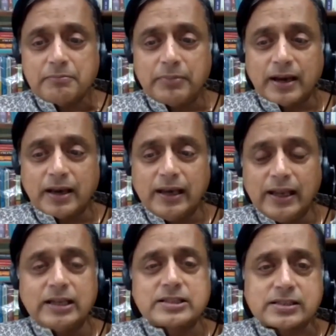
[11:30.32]
but it
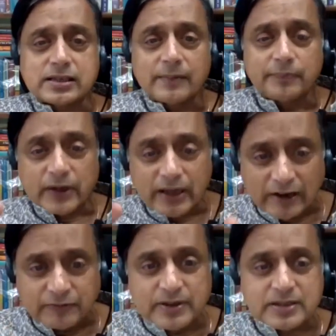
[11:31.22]
needs the
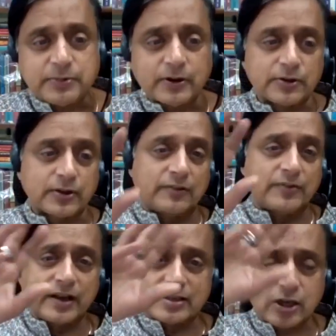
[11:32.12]
government, because the
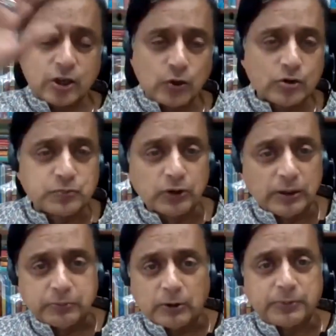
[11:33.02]
government has a huge bully
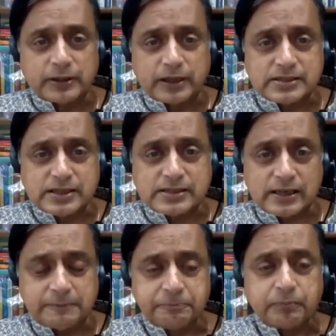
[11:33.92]
pulpit, as they
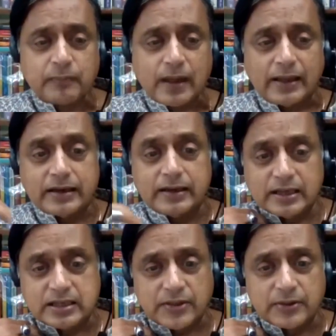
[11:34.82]
say, and it
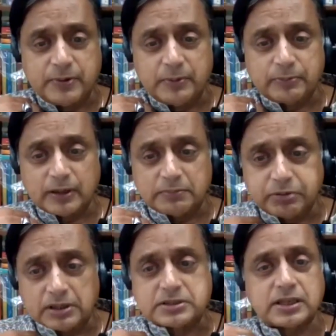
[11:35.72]
needs other people in
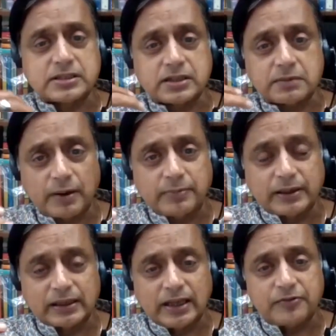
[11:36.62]
politics and in
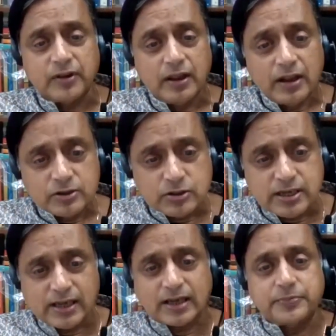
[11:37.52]
public life to
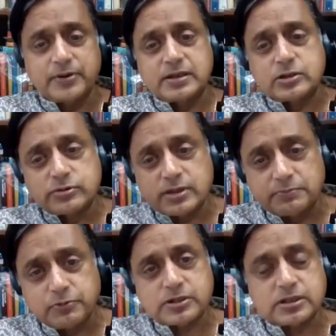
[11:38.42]
take up these issues
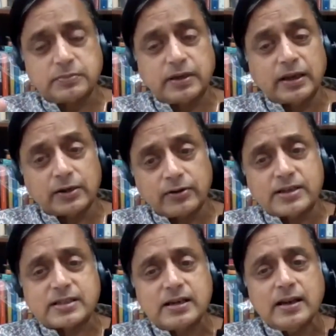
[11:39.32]
and push them and
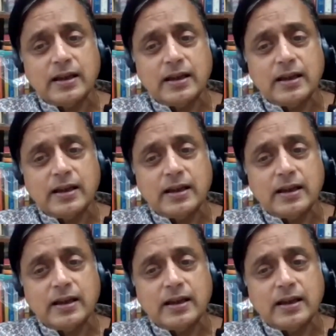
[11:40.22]
increase